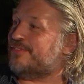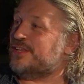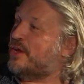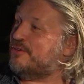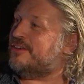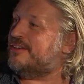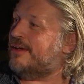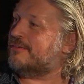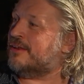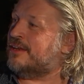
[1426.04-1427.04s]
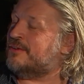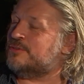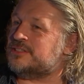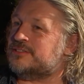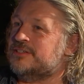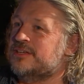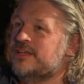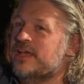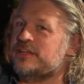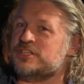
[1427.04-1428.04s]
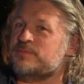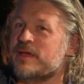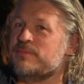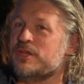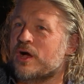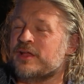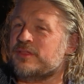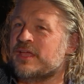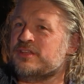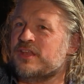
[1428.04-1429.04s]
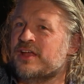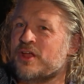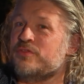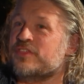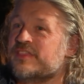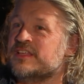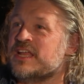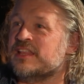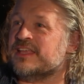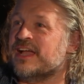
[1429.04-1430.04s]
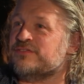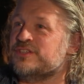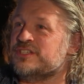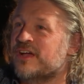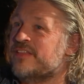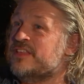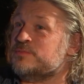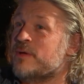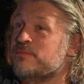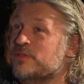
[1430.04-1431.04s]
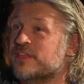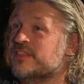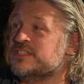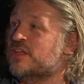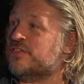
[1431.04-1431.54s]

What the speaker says: And if they don't, you don't. And I don't think there's anything after you die. And this made me think there's